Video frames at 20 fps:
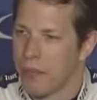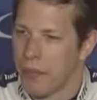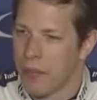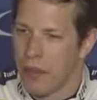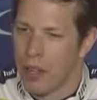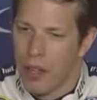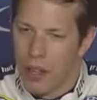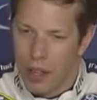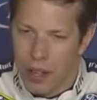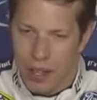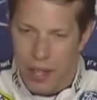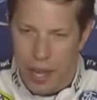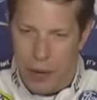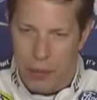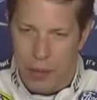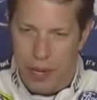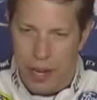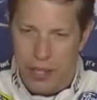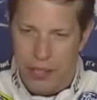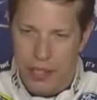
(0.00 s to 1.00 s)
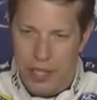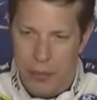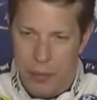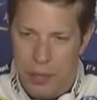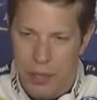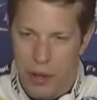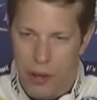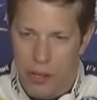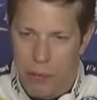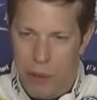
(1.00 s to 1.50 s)
up? Yeah, Reid, I'd say
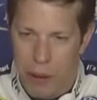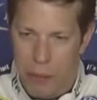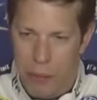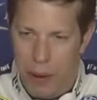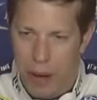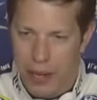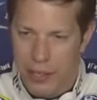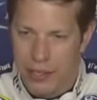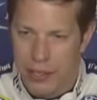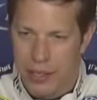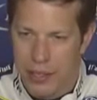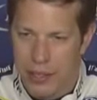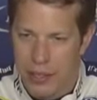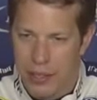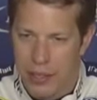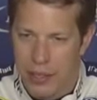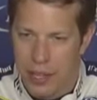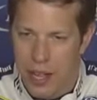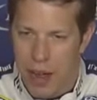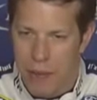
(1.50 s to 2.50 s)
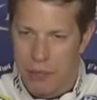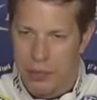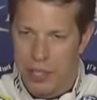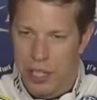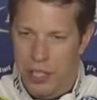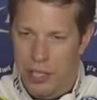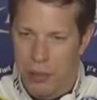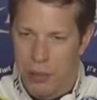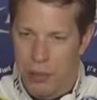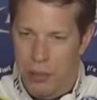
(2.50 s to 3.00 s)
we talked about brakes, and the
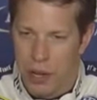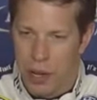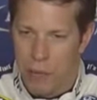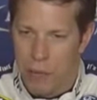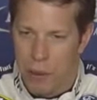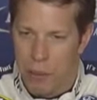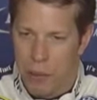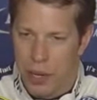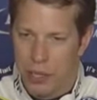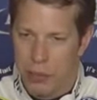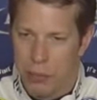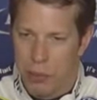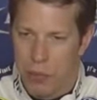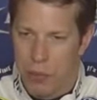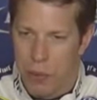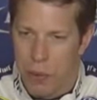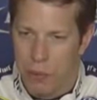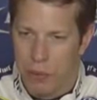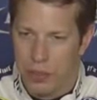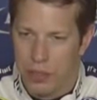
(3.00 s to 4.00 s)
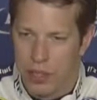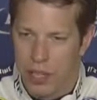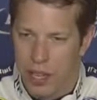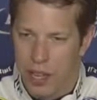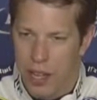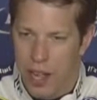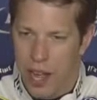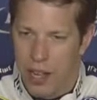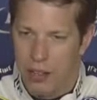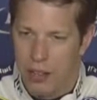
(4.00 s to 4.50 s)
conversation we talked about brakes before was
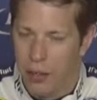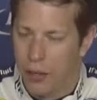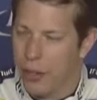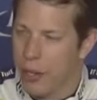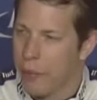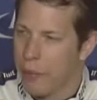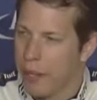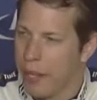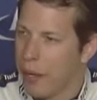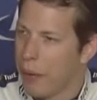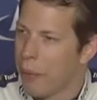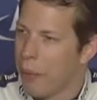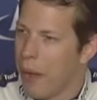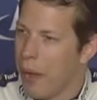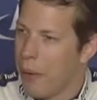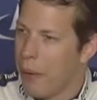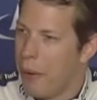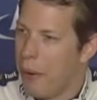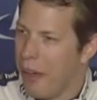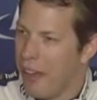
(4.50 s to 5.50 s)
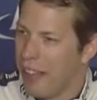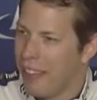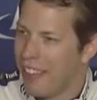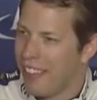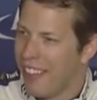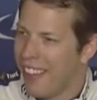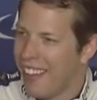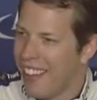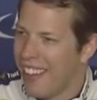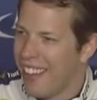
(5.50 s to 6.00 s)
how little can we get away
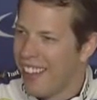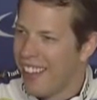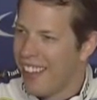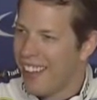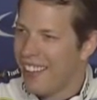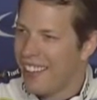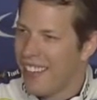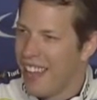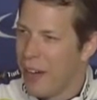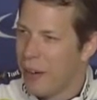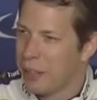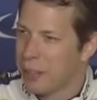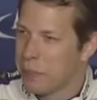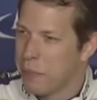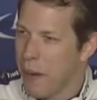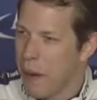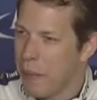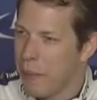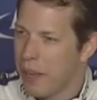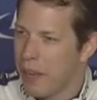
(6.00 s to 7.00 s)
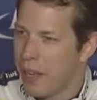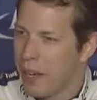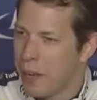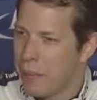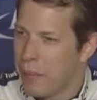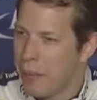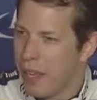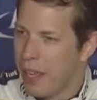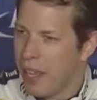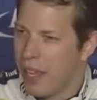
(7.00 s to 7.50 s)
with, and now it's probably going
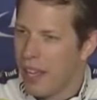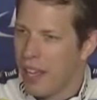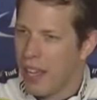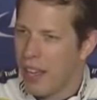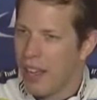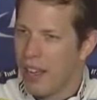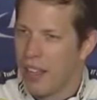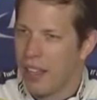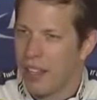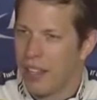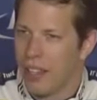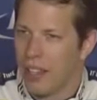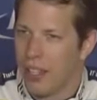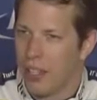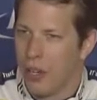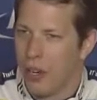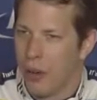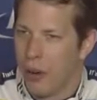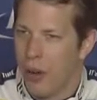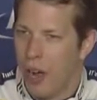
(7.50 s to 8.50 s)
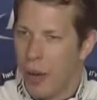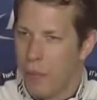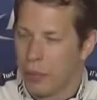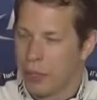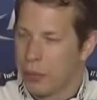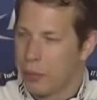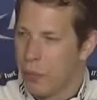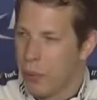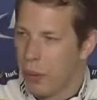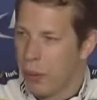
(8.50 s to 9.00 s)
to be uh, you know how
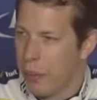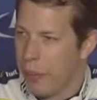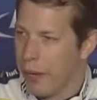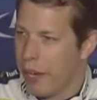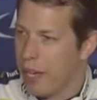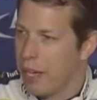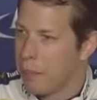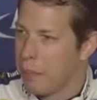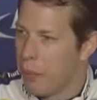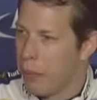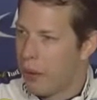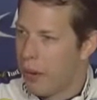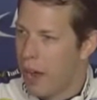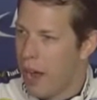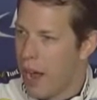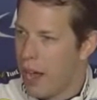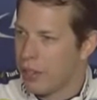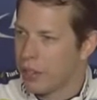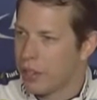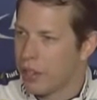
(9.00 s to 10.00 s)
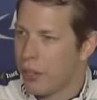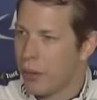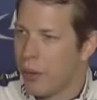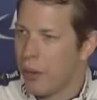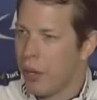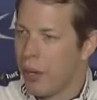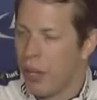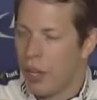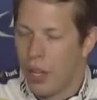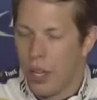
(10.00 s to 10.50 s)
much more do we need to put on? So
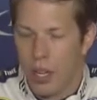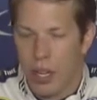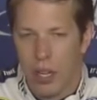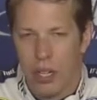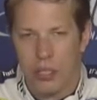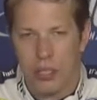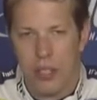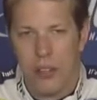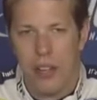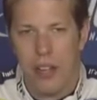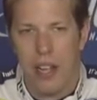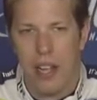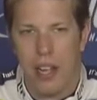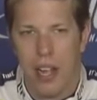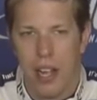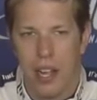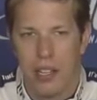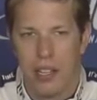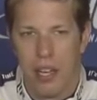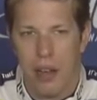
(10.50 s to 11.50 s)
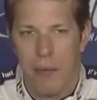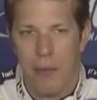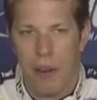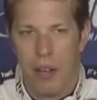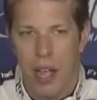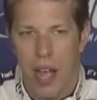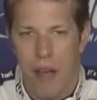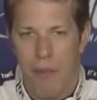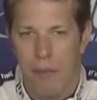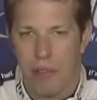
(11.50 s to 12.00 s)
certainly a, a,
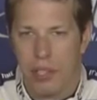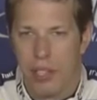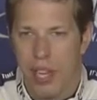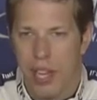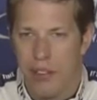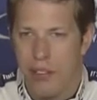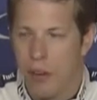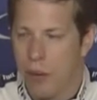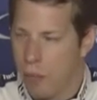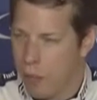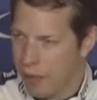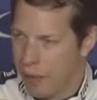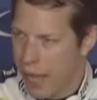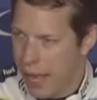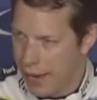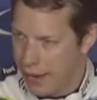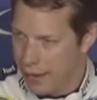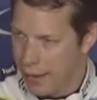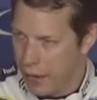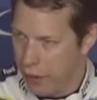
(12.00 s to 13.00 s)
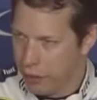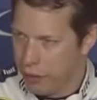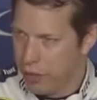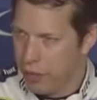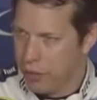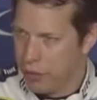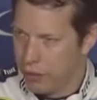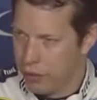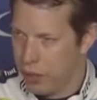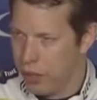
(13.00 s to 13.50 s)
different conversation with that
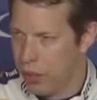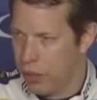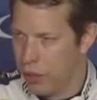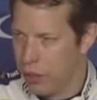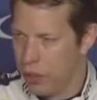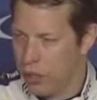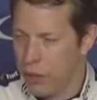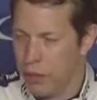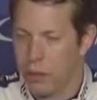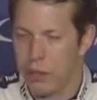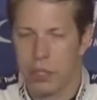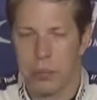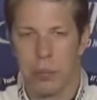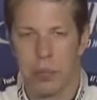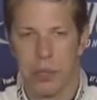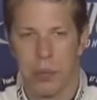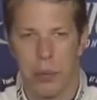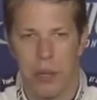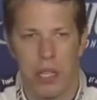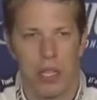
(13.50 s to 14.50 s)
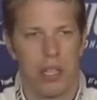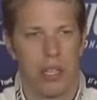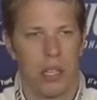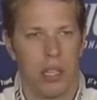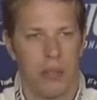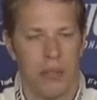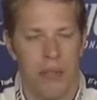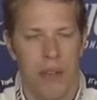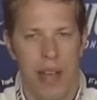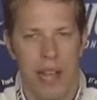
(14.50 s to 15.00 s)
delta, you know, the difference between the,
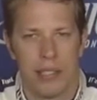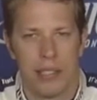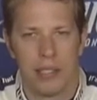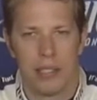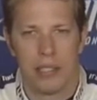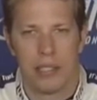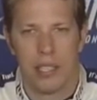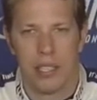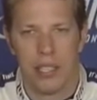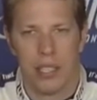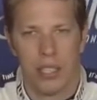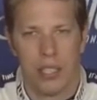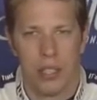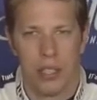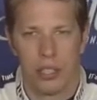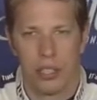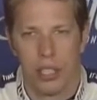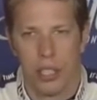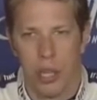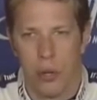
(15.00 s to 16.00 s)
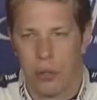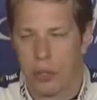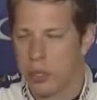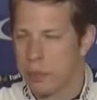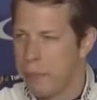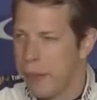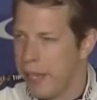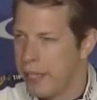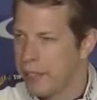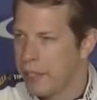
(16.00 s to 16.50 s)
the fastest and the, the
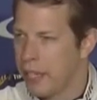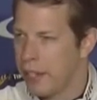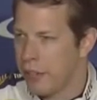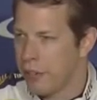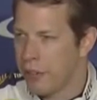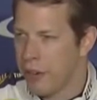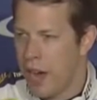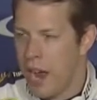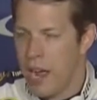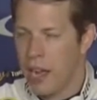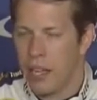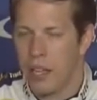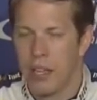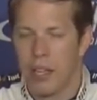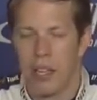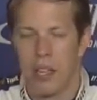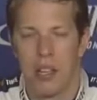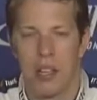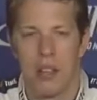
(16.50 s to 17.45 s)
slowest speeds on the track